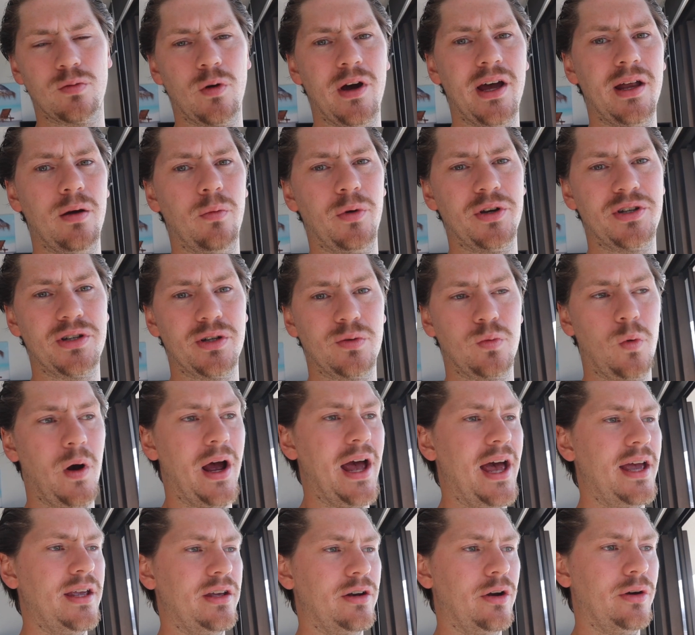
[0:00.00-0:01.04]
which is
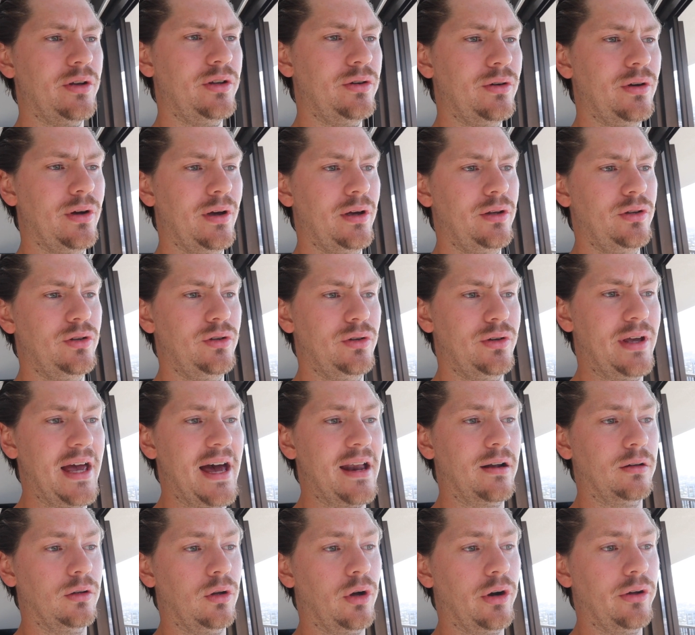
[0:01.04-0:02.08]
where you
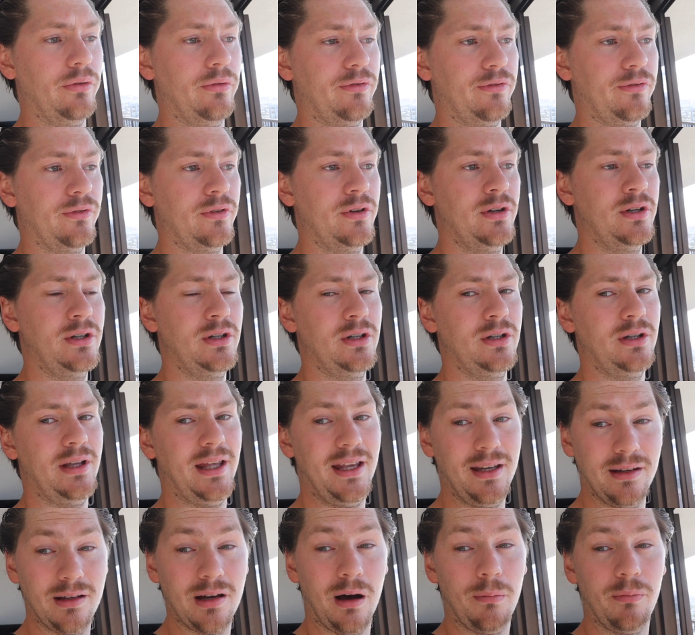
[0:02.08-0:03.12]
get a lot of
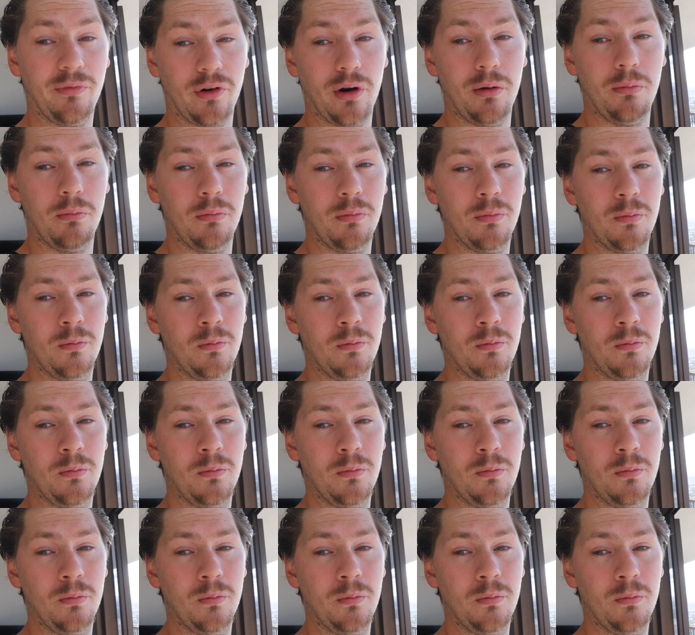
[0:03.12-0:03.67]
income from,